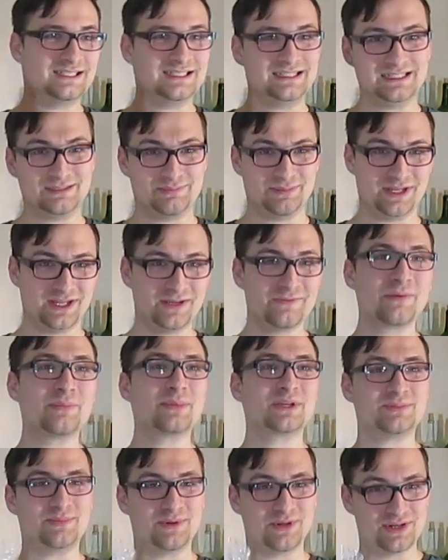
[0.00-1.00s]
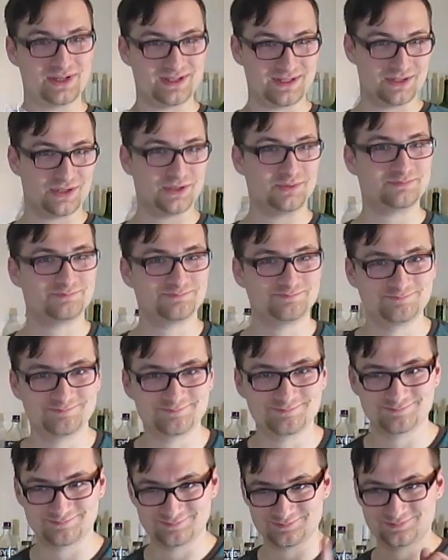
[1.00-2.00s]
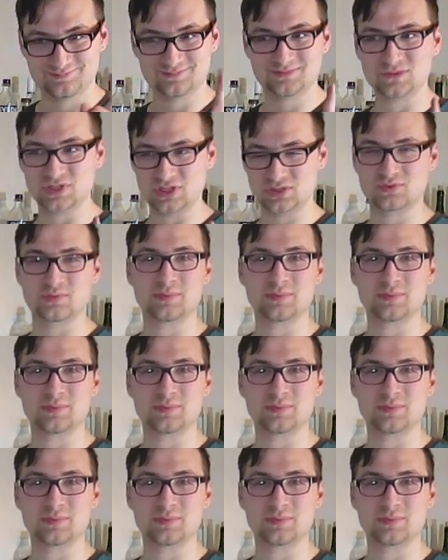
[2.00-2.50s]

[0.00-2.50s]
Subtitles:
Speaking from experience here, just